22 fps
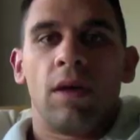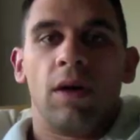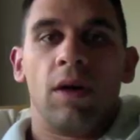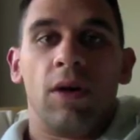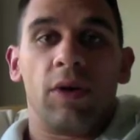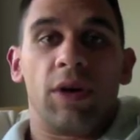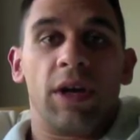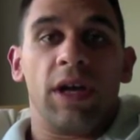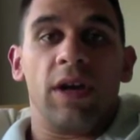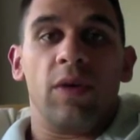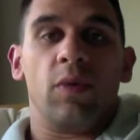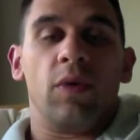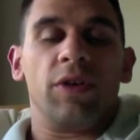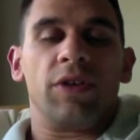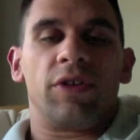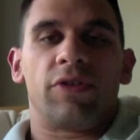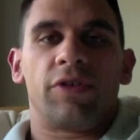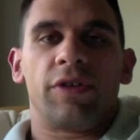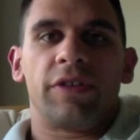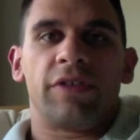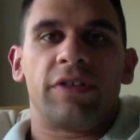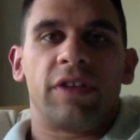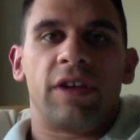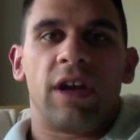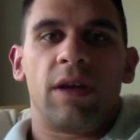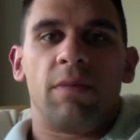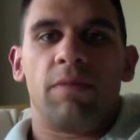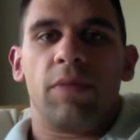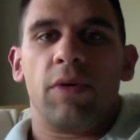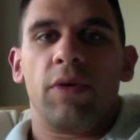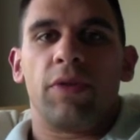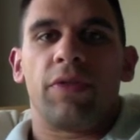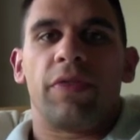Okay, what Chris and I
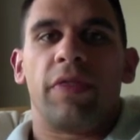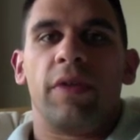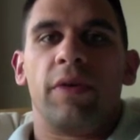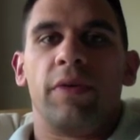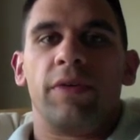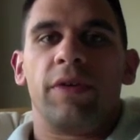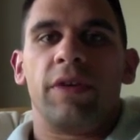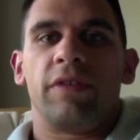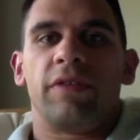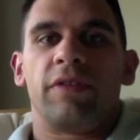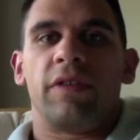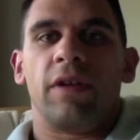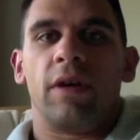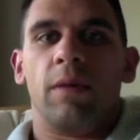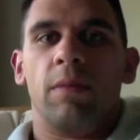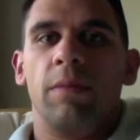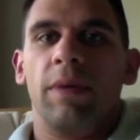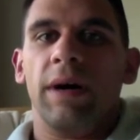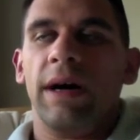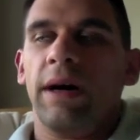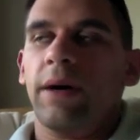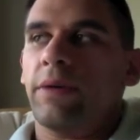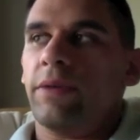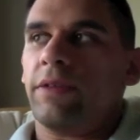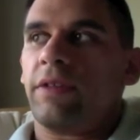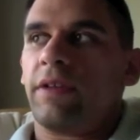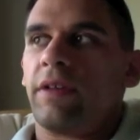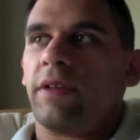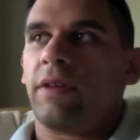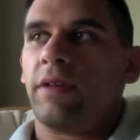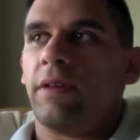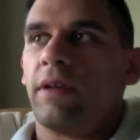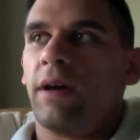both noticed about
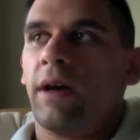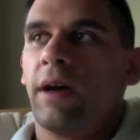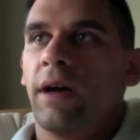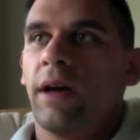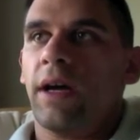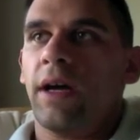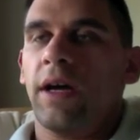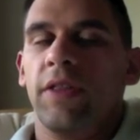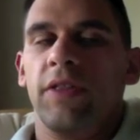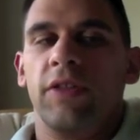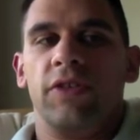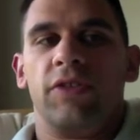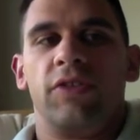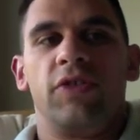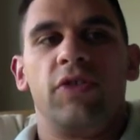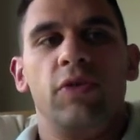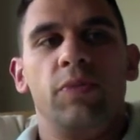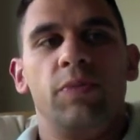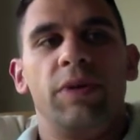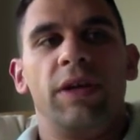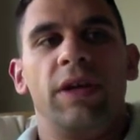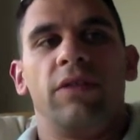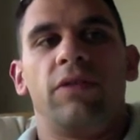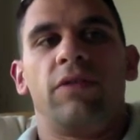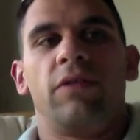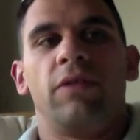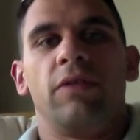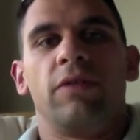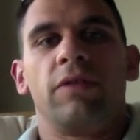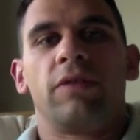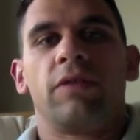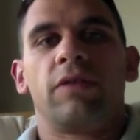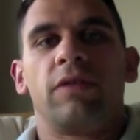the two
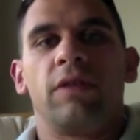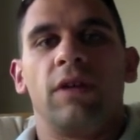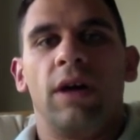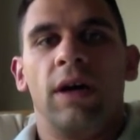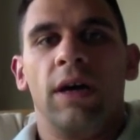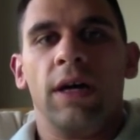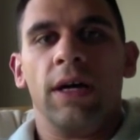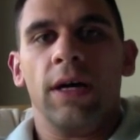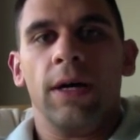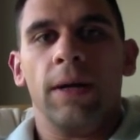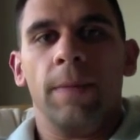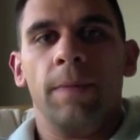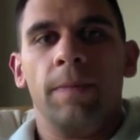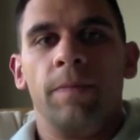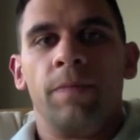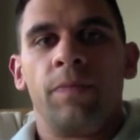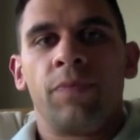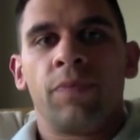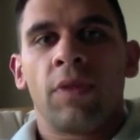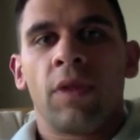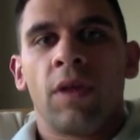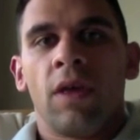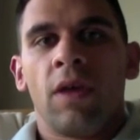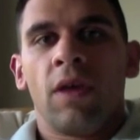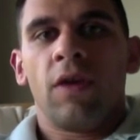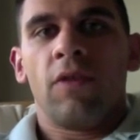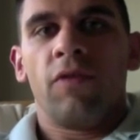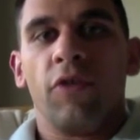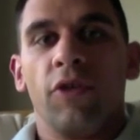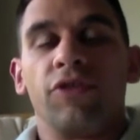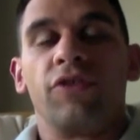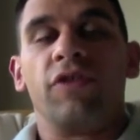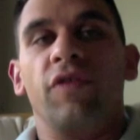pistols.
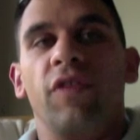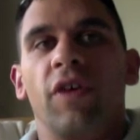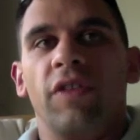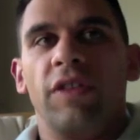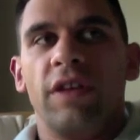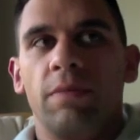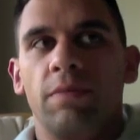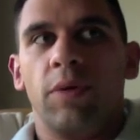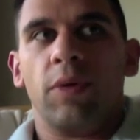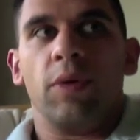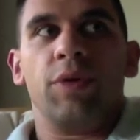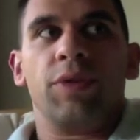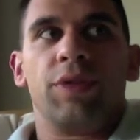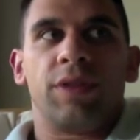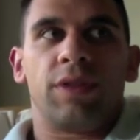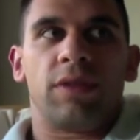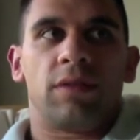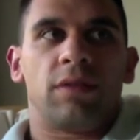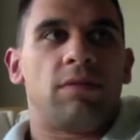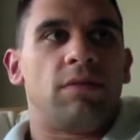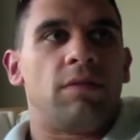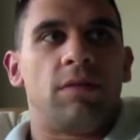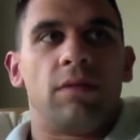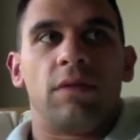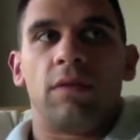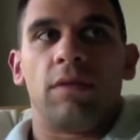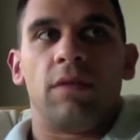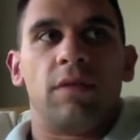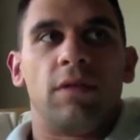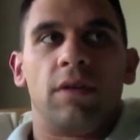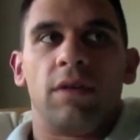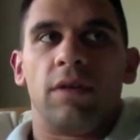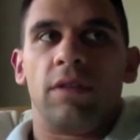First of all, they both
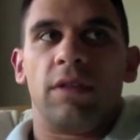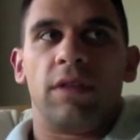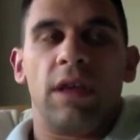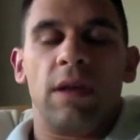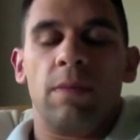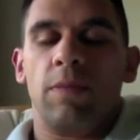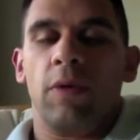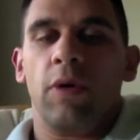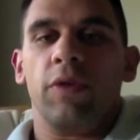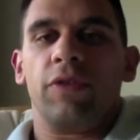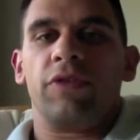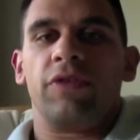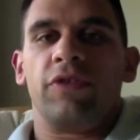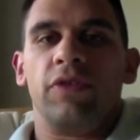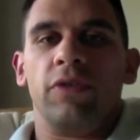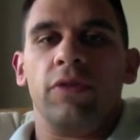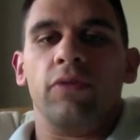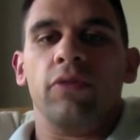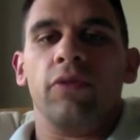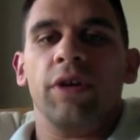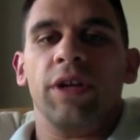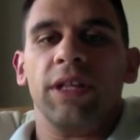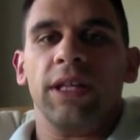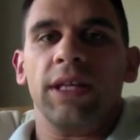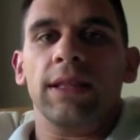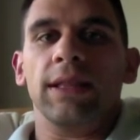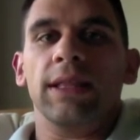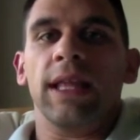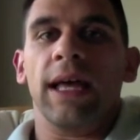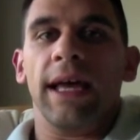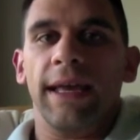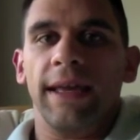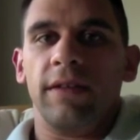shoot really
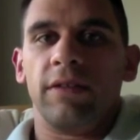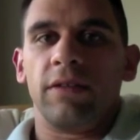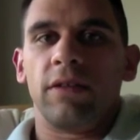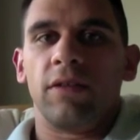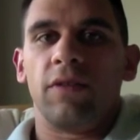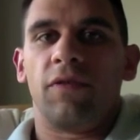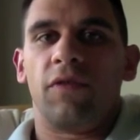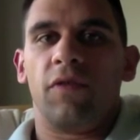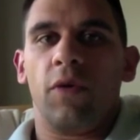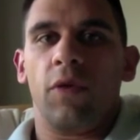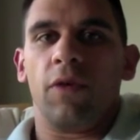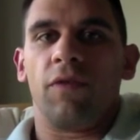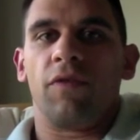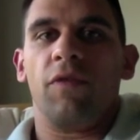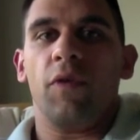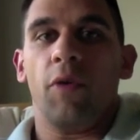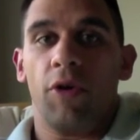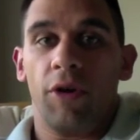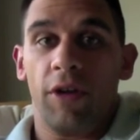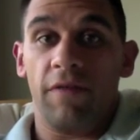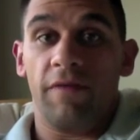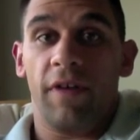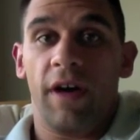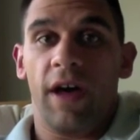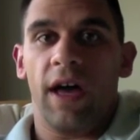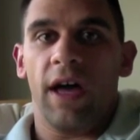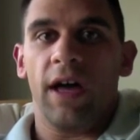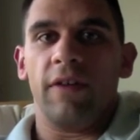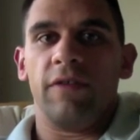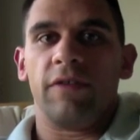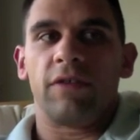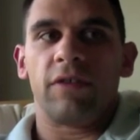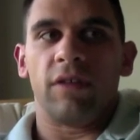light for
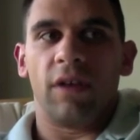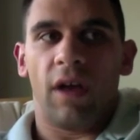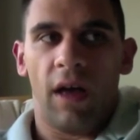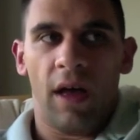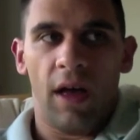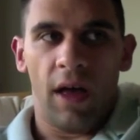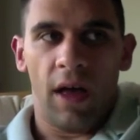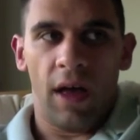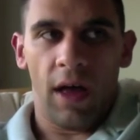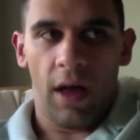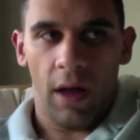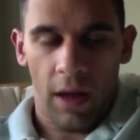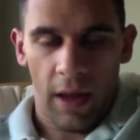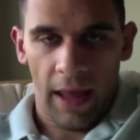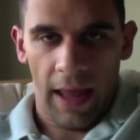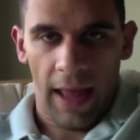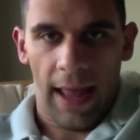45s